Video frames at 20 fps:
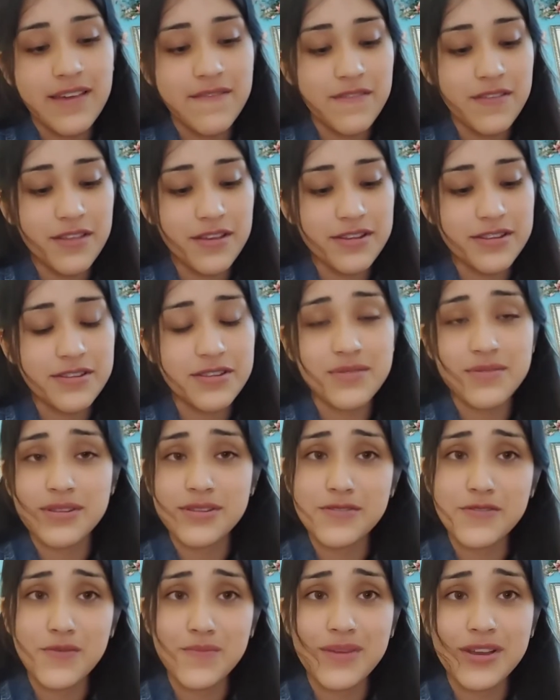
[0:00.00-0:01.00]
I haven't looked into
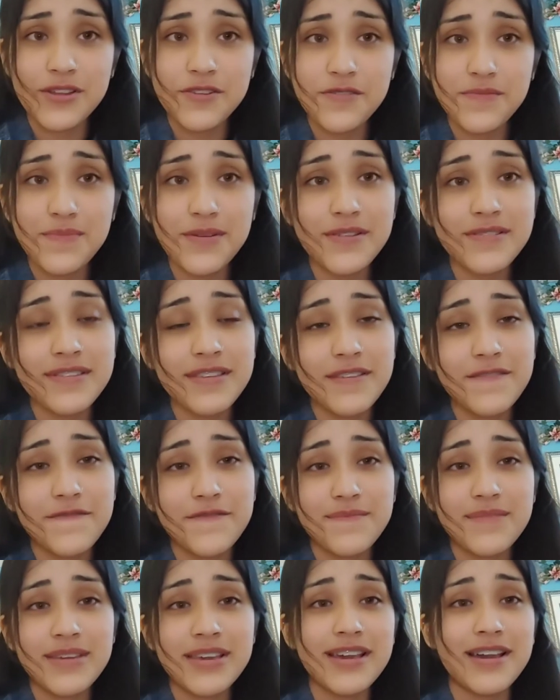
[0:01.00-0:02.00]
it too much. Personally
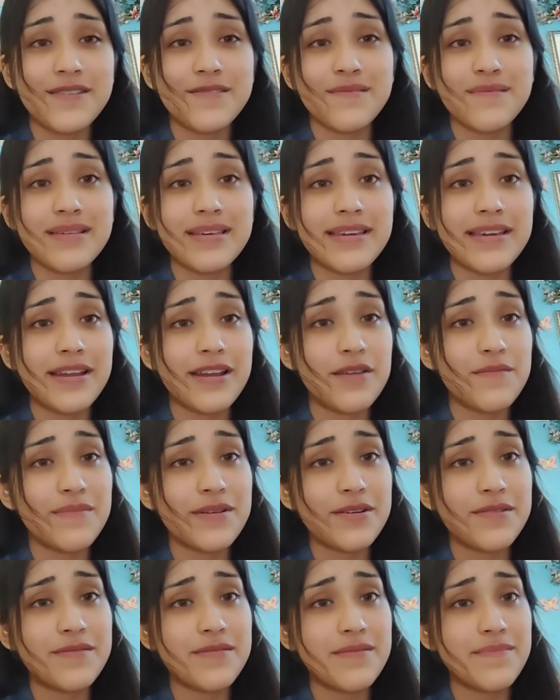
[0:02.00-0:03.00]
for me, I don't really care
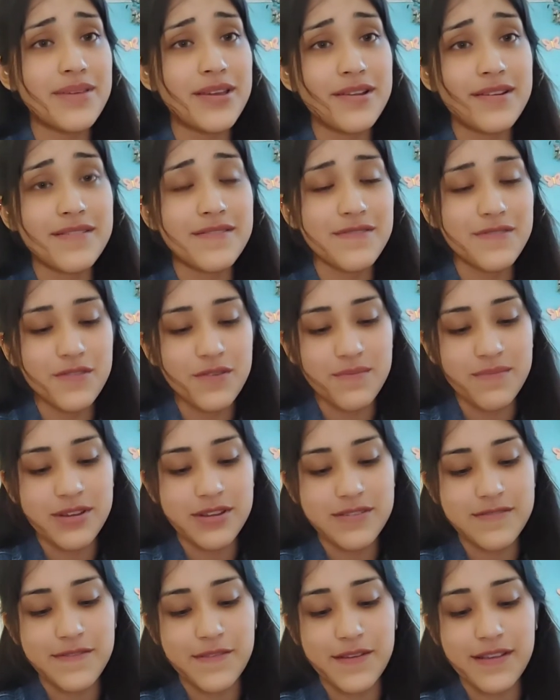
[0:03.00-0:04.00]
about appearance too
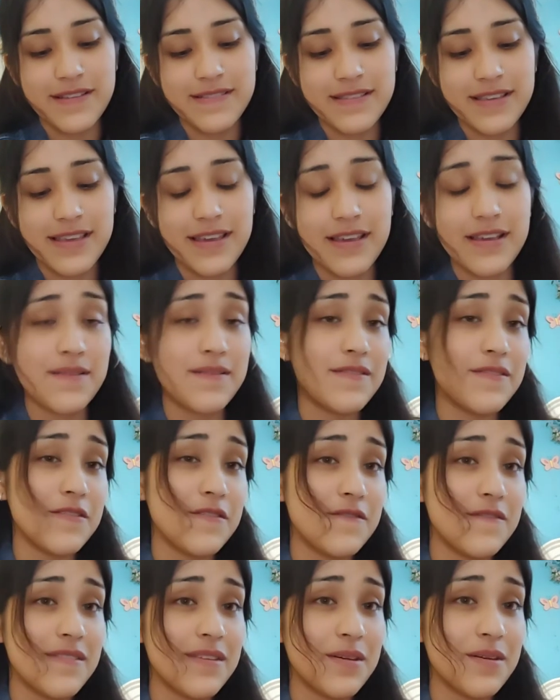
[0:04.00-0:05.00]
much as long as the gecko
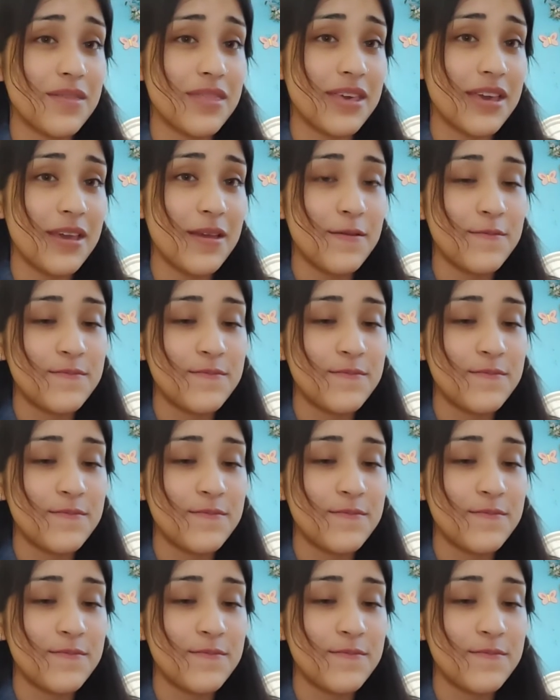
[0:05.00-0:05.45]
itself is healthy.